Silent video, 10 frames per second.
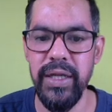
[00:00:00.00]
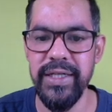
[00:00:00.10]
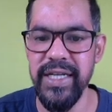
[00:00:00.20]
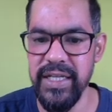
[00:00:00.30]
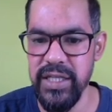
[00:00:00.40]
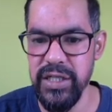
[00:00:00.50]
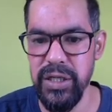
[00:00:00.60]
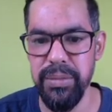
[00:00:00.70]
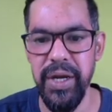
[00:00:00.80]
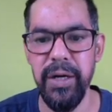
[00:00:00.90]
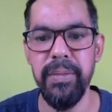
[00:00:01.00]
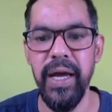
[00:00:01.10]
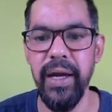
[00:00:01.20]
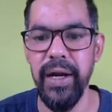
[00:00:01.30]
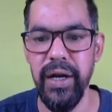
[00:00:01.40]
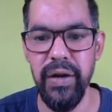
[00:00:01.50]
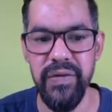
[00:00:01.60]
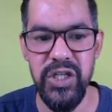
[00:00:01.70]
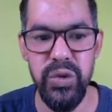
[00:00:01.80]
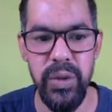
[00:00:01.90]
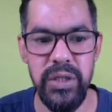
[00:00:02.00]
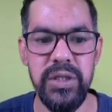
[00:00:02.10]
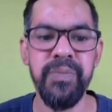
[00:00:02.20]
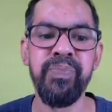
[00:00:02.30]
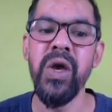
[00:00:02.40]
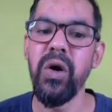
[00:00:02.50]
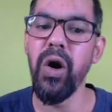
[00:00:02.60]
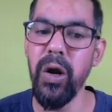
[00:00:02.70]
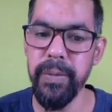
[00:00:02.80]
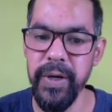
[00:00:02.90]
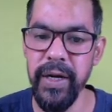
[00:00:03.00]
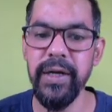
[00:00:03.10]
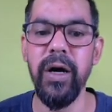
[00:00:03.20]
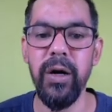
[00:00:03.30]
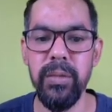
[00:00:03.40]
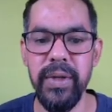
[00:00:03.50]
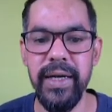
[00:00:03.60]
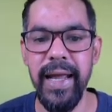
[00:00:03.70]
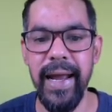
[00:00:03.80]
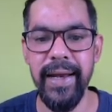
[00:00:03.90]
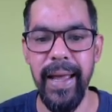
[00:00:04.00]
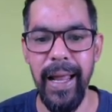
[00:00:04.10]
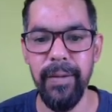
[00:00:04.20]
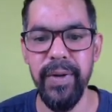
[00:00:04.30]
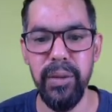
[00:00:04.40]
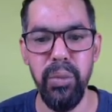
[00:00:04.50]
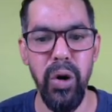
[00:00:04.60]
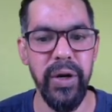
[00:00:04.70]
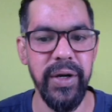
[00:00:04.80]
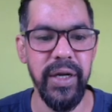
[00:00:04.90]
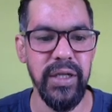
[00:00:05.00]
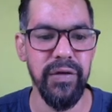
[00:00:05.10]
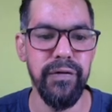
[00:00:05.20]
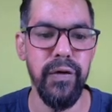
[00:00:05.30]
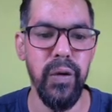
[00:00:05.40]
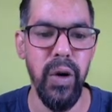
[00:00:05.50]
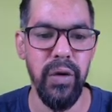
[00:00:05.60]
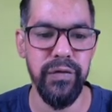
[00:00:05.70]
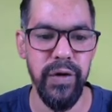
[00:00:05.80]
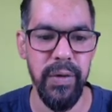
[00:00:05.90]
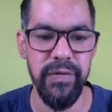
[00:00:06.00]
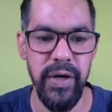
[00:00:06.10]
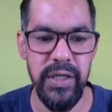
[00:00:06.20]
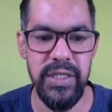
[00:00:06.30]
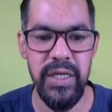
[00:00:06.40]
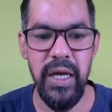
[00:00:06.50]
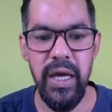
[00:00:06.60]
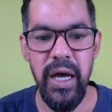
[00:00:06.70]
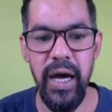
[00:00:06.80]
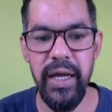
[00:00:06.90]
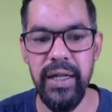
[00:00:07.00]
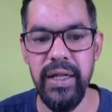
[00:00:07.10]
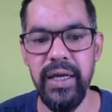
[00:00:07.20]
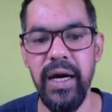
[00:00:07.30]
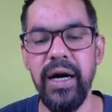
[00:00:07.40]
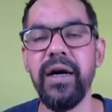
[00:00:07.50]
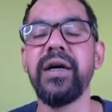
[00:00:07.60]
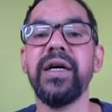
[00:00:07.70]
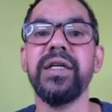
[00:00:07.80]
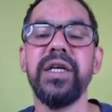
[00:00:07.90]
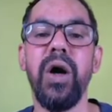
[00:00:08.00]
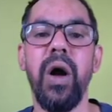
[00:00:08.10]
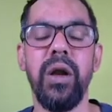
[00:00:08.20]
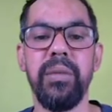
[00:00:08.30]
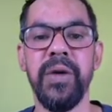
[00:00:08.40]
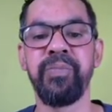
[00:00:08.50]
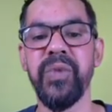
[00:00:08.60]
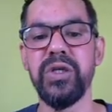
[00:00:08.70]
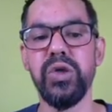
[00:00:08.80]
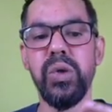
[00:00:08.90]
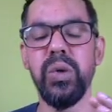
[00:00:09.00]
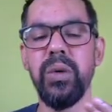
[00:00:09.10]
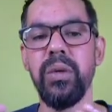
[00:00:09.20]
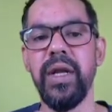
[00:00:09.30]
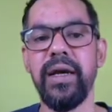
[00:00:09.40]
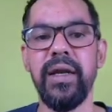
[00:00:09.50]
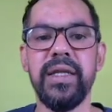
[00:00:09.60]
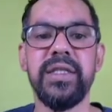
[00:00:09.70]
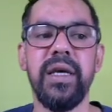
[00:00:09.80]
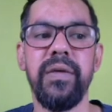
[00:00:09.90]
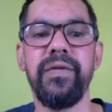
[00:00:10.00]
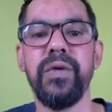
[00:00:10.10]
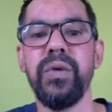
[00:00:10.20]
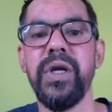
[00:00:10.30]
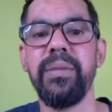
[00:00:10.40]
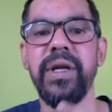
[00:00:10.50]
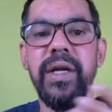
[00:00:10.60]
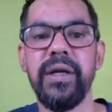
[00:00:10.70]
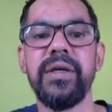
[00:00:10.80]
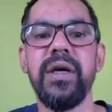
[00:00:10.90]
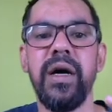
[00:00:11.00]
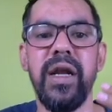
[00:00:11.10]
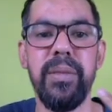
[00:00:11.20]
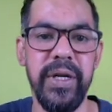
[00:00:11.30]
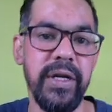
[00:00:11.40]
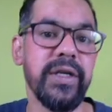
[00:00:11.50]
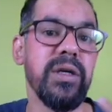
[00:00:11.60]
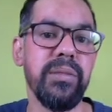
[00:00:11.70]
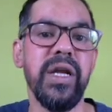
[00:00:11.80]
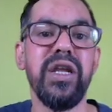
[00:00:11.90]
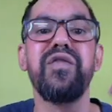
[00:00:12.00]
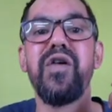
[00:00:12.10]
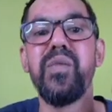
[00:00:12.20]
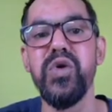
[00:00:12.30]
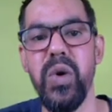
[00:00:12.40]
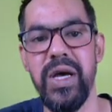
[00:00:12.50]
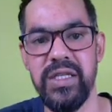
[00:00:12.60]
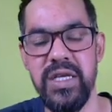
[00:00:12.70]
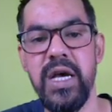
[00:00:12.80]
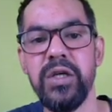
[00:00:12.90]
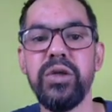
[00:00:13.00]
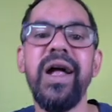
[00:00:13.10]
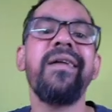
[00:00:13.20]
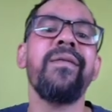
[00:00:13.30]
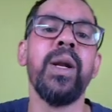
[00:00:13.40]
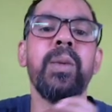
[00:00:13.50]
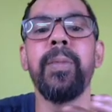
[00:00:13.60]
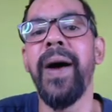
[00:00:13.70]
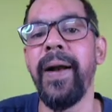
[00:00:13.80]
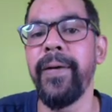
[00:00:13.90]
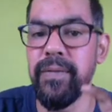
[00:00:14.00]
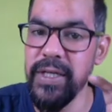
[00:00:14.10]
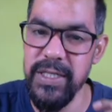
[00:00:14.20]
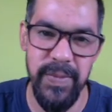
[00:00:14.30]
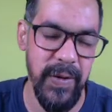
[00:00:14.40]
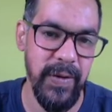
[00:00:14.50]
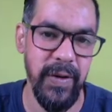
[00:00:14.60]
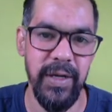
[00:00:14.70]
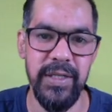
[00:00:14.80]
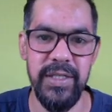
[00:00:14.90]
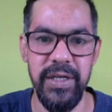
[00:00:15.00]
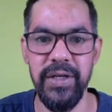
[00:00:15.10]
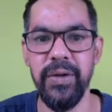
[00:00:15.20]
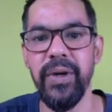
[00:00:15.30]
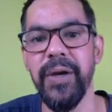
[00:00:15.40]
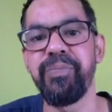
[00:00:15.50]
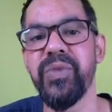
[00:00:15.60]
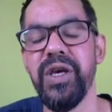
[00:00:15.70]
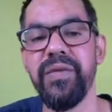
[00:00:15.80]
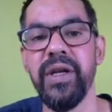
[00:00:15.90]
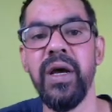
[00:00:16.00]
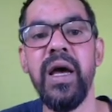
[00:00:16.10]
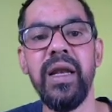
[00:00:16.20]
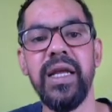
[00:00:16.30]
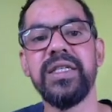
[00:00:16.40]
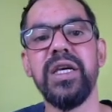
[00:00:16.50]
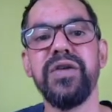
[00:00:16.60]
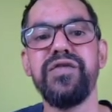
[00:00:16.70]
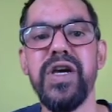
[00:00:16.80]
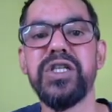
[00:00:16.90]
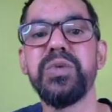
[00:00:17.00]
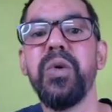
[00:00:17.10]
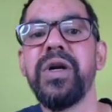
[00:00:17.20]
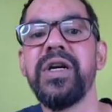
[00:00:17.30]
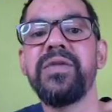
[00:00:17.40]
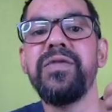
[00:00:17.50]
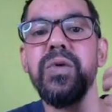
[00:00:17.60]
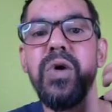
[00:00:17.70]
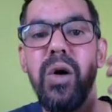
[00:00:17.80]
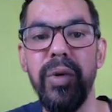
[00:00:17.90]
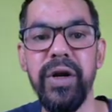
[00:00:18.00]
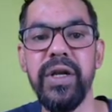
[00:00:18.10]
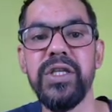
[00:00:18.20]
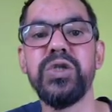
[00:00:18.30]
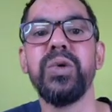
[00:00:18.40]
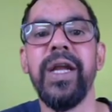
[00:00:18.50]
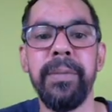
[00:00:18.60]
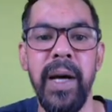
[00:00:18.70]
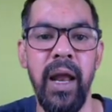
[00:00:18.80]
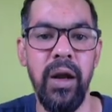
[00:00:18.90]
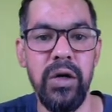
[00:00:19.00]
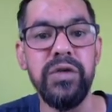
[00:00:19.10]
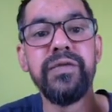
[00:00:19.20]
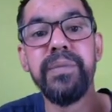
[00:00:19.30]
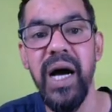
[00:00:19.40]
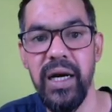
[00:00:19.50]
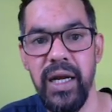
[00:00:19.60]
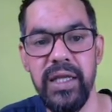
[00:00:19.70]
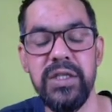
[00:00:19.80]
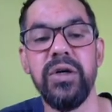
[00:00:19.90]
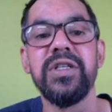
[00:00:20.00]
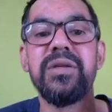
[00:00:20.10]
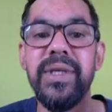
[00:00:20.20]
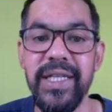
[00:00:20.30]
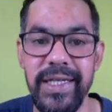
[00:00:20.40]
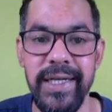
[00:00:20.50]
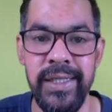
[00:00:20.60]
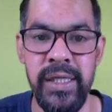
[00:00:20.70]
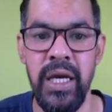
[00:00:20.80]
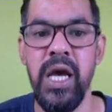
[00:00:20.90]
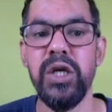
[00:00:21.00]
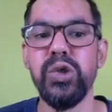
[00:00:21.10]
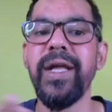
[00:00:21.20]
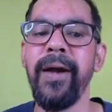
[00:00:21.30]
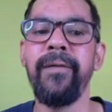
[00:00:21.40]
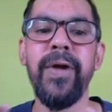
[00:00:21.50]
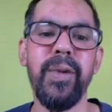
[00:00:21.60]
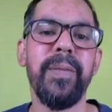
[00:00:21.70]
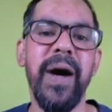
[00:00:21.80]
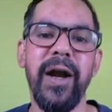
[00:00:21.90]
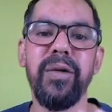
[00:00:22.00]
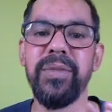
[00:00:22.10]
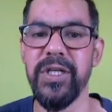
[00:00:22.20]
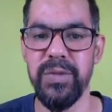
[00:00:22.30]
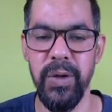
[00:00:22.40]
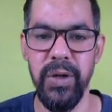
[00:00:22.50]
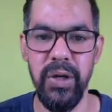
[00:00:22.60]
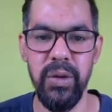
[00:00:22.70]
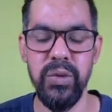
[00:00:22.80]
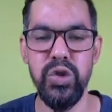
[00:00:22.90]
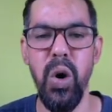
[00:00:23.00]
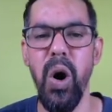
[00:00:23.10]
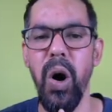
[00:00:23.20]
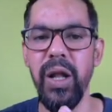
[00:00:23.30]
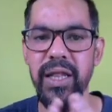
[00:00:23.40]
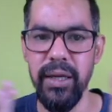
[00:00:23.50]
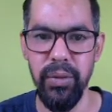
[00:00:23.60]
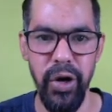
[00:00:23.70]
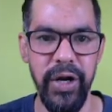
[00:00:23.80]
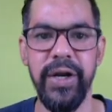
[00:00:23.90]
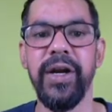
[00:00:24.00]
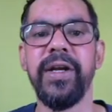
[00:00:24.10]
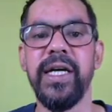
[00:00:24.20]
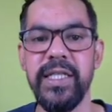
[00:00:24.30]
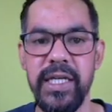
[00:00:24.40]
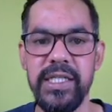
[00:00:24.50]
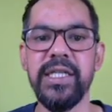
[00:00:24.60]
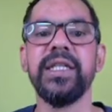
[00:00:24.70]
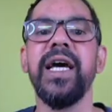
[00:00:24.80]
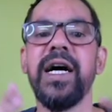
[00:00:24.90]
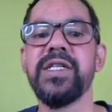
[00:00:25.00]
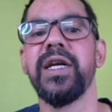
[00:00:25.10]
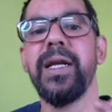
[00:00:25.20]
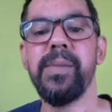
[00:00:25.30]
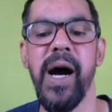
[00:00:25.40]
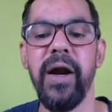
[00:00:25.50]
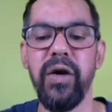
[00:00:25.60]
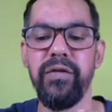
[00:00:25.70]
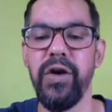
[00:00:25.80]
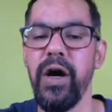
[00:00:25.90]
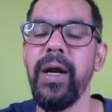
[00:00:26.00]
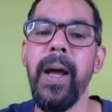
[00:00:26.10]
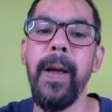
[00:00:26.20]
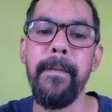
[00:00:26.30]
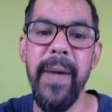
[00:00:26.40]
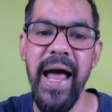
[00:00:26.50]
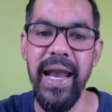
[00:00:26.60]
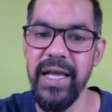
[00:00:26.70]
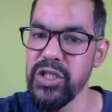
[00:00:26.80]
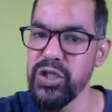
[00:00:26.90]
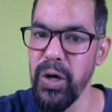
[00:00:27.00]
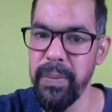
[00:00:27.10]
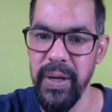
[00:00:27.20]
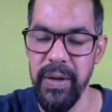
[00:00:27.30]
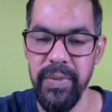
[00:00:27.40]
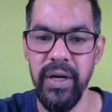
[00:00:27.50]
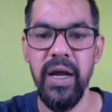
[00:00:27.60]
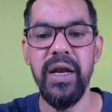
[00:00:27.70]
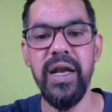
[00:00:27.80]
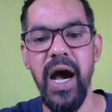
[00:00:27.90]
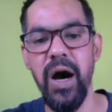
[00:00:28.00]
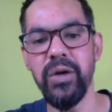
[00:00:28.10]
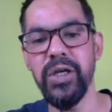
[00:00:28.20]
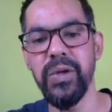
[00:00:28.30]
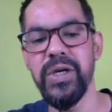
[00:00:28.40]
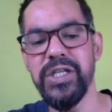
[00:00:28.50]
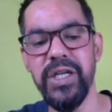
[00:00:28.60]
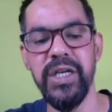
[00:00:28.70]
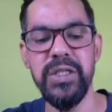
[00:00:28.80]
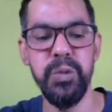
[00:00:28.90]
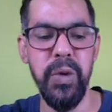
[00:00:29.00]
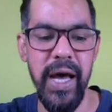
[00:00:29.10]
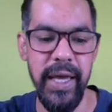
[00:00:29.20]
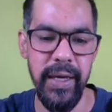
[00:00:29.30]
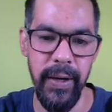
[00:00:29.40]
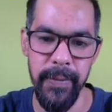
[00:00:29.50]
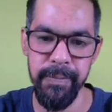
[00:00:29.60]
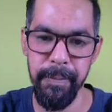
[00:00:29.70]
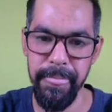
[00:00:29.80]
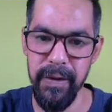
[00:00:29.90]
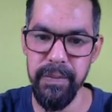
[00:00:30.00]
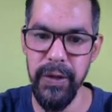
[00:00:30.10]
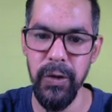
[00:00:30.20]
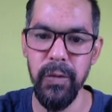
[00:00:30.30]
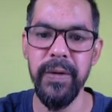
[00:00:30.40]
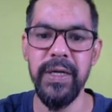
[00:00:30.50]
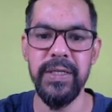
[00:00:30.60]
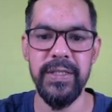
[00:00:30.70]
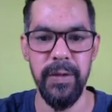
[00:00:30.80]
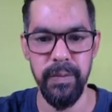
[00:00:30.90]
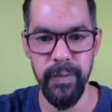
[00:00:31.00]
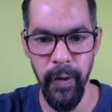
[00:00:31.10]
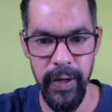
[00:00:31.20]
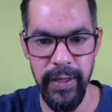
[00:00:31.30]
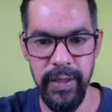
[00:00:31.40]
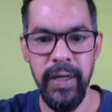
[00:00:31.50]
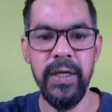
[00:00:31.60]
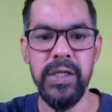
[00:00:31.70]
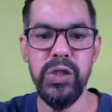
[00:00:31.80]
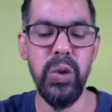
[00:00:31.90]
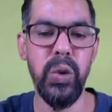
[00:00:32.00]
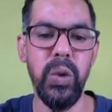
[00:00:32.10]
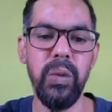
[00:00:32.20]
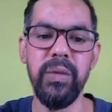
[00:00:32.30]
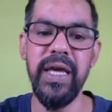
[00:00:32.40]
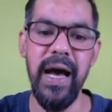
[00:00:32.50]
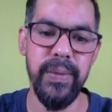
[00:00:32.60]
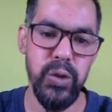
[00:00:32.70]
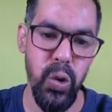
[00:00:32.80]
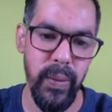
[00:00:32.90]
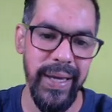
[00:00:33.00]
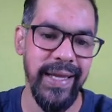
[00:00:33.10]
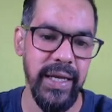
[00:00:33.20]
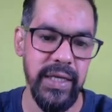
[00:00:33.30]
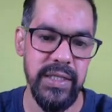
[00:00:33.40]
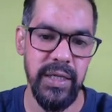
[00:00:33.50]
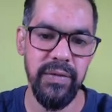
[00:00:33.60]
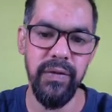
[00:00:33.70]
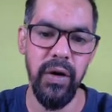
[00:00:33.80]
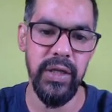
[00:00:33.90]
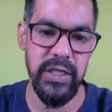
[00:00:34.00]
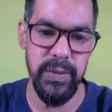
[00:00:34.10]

the transaction made by individual, corporate, government, and help in monitoring the flow of funds in the economy. So, like let's say if you remitted some money from US, so that will be part of this particular seed. Okay, even let's say if you exported few commodities to Nepal or Bangladesh or some other country, so that will be part of this particular. So all the monetary transaction, they are generally part of your balance of payment. Now the question is why BOP is important. So we have so many reasons for this